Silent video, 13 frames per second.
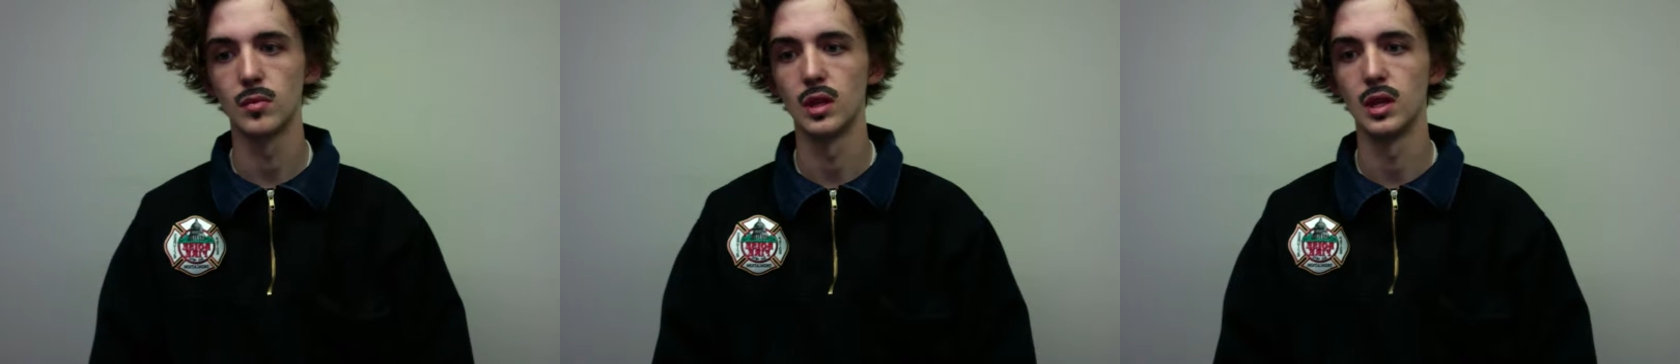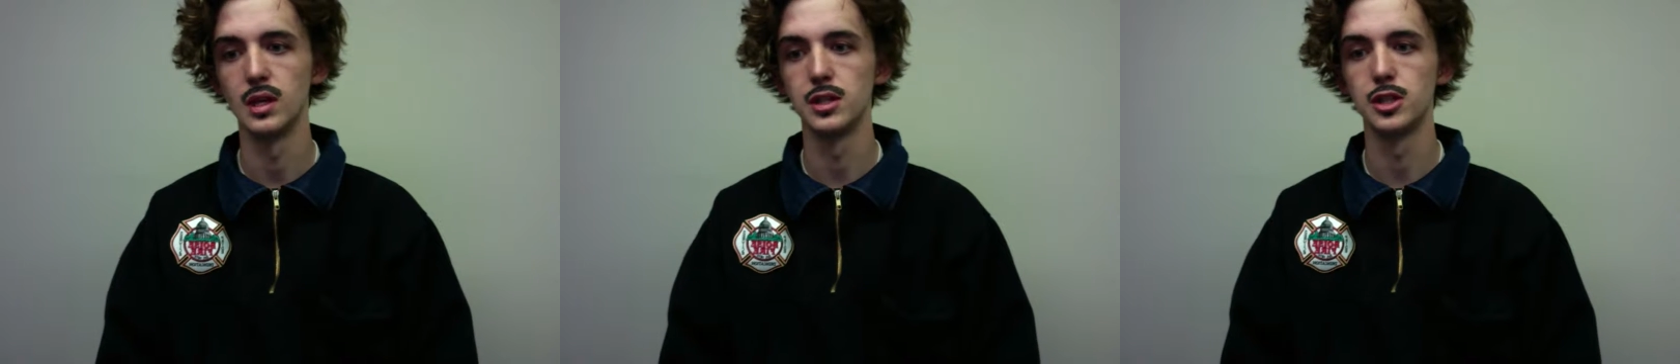
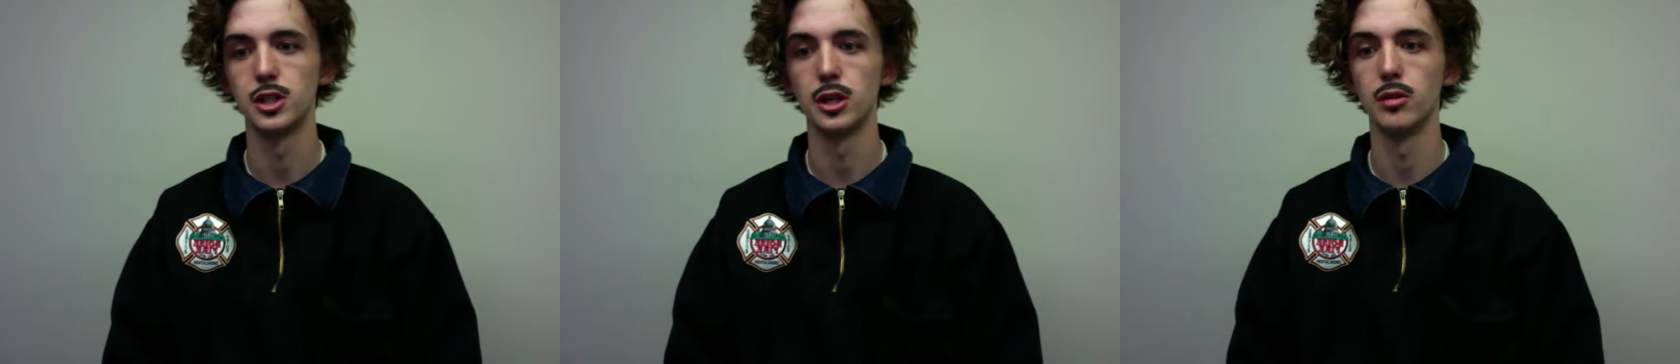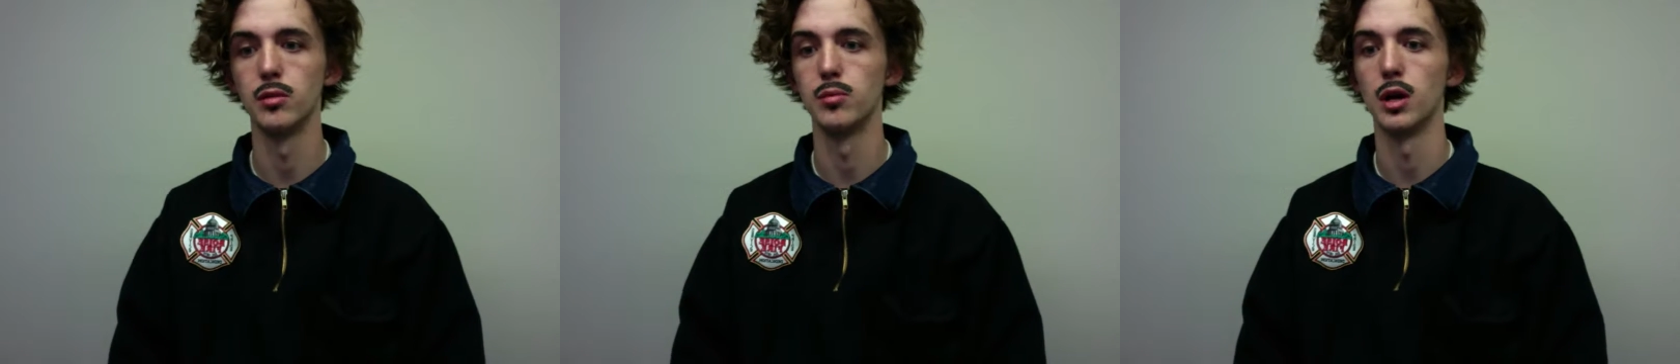These
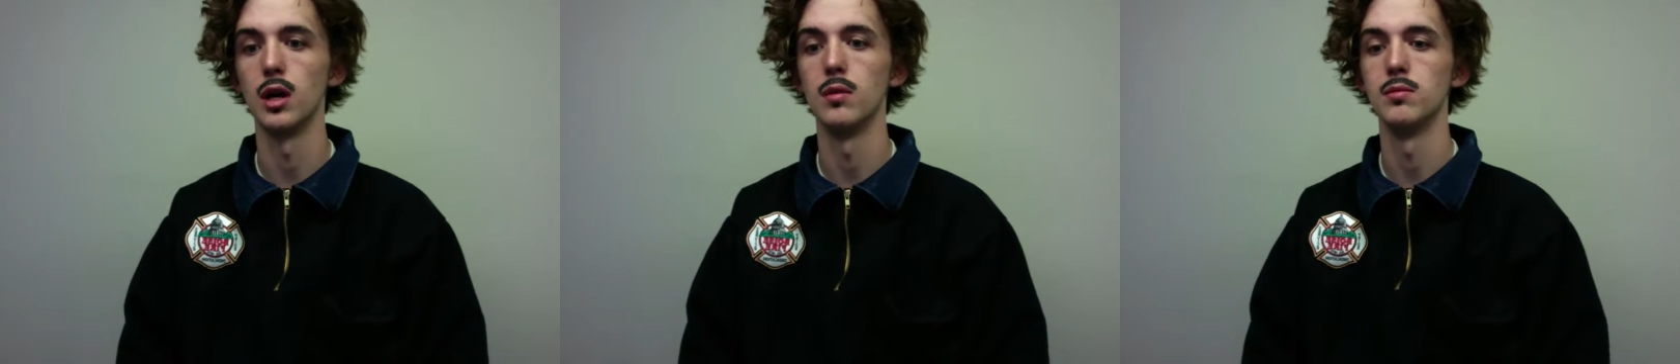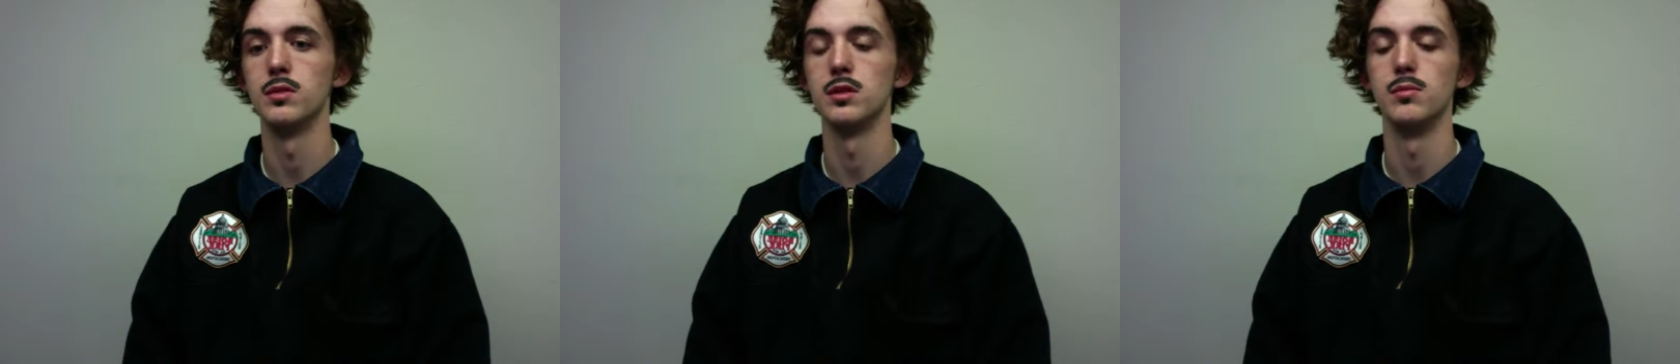showed the
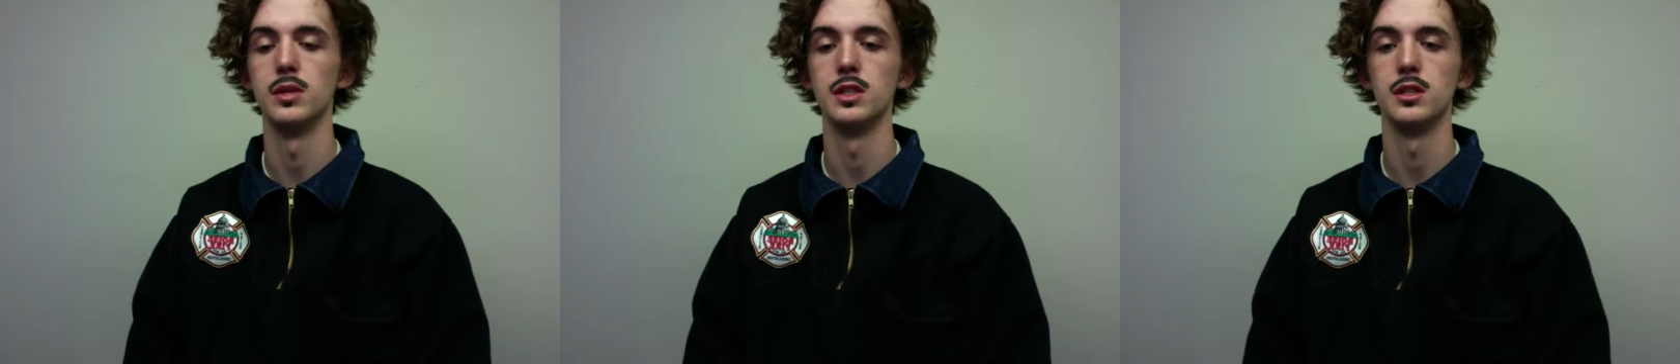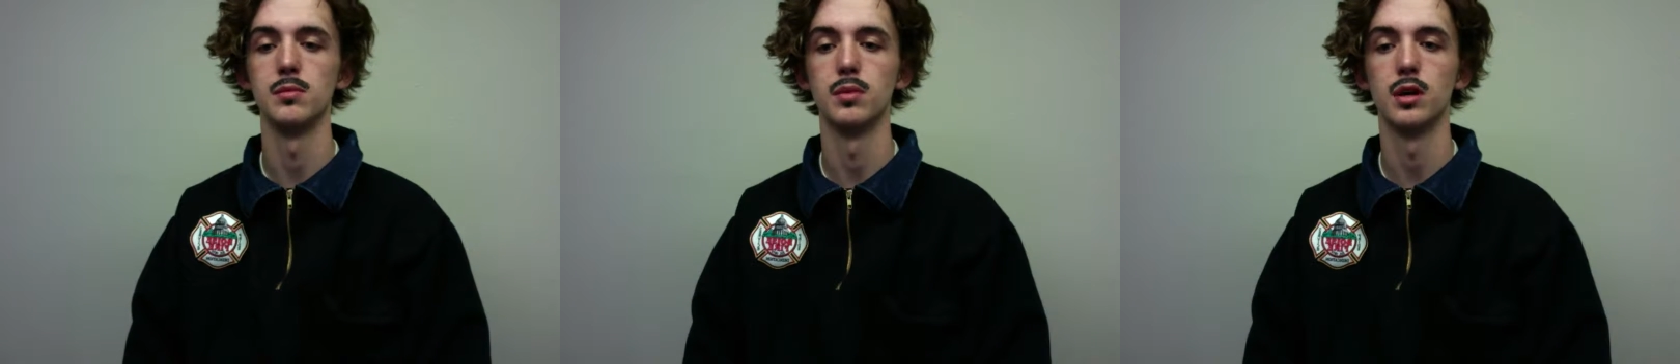problems and
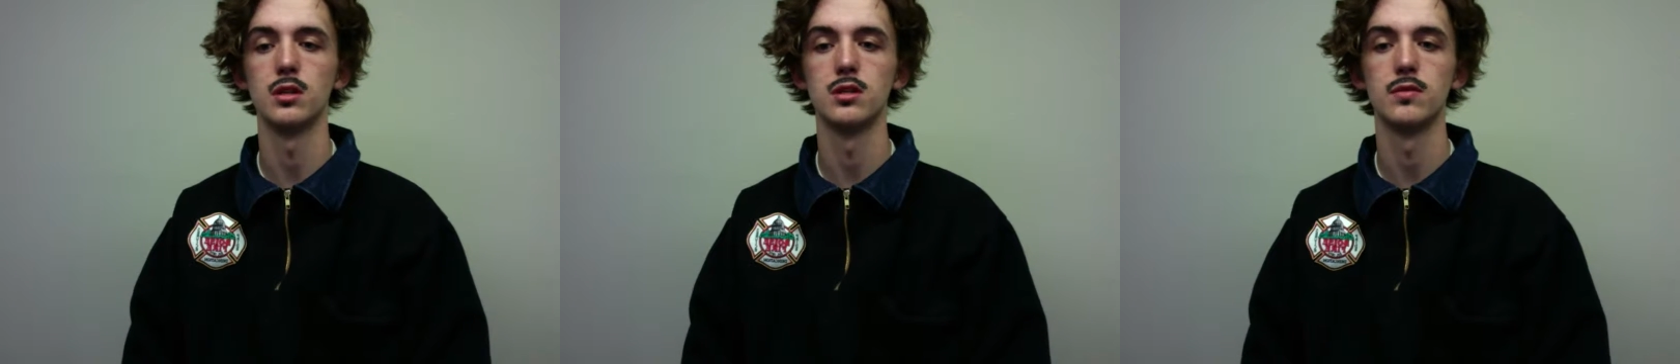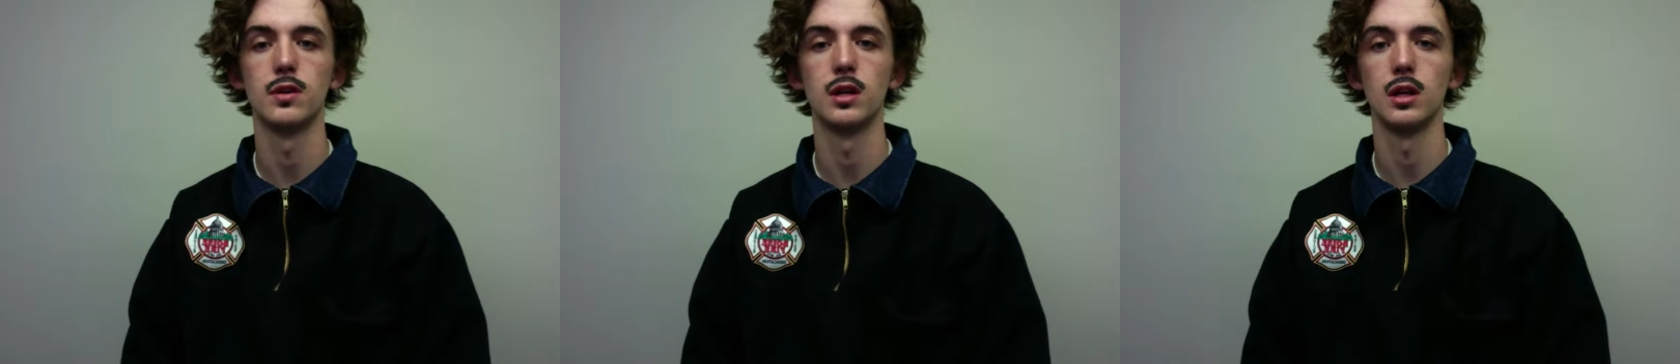missing parts
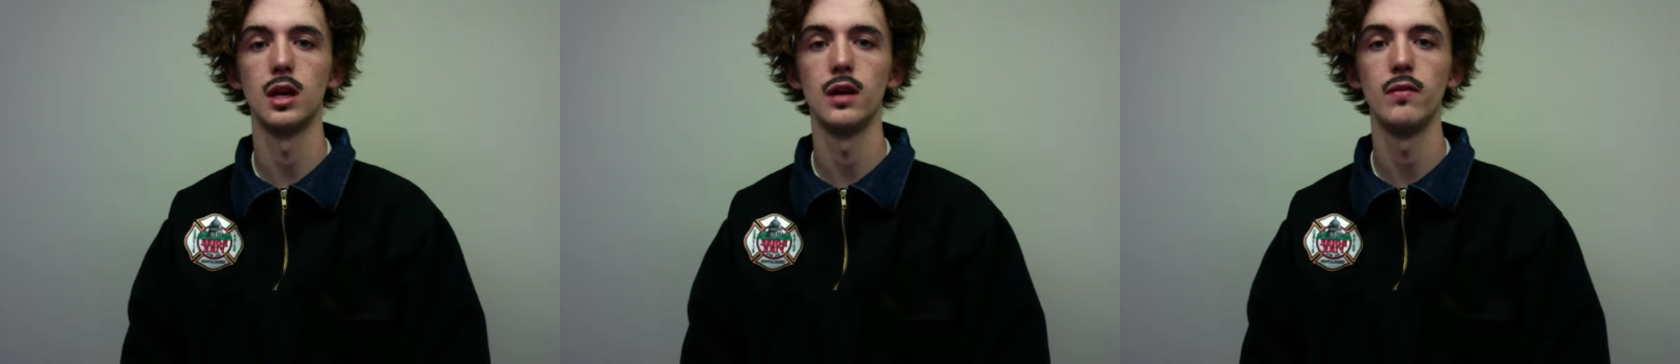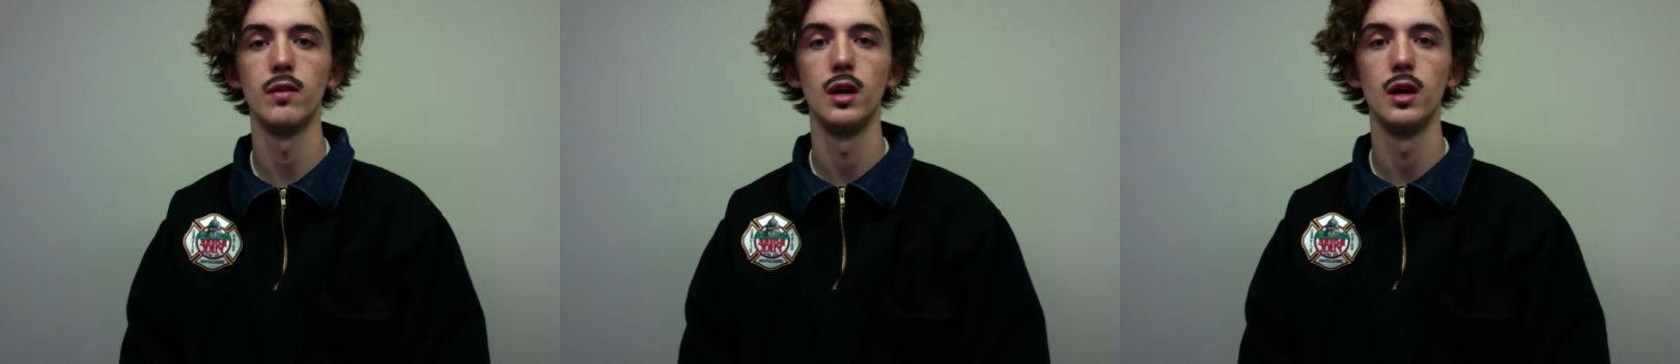of our life